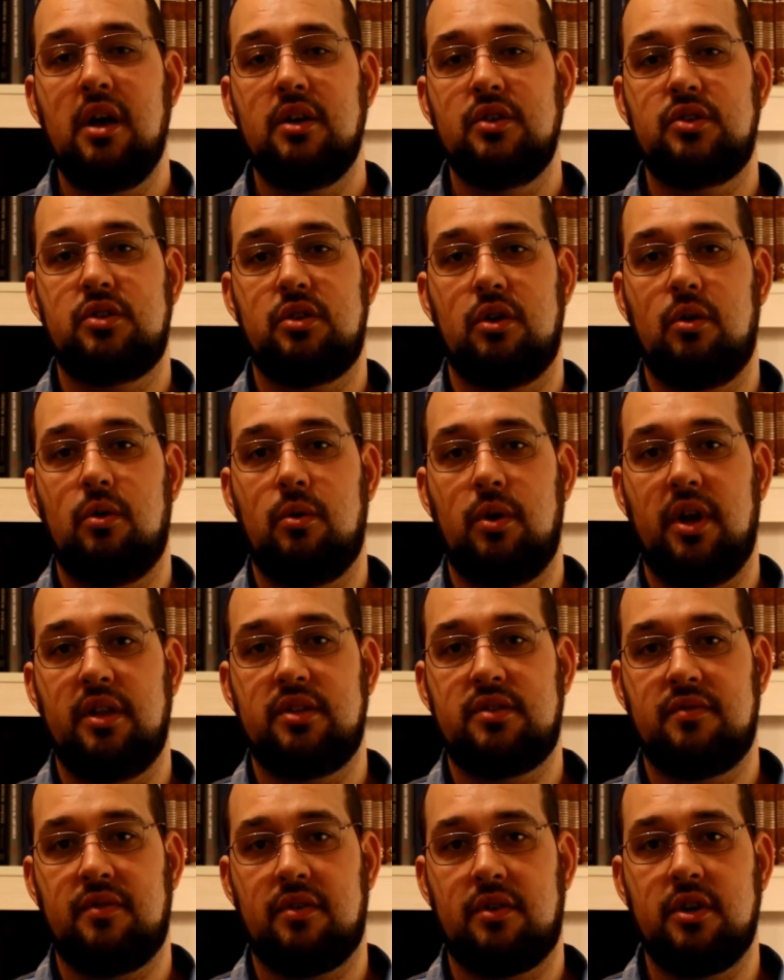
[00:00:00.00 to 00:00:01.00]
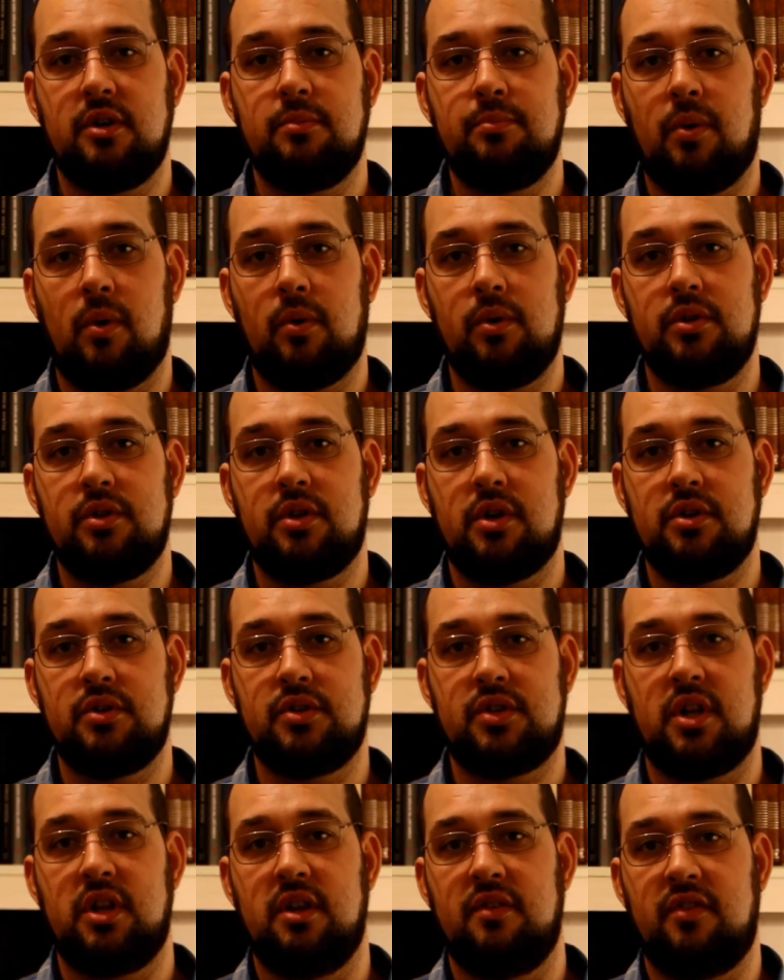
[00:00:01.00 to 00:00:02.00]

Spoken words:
So it's very important to understand.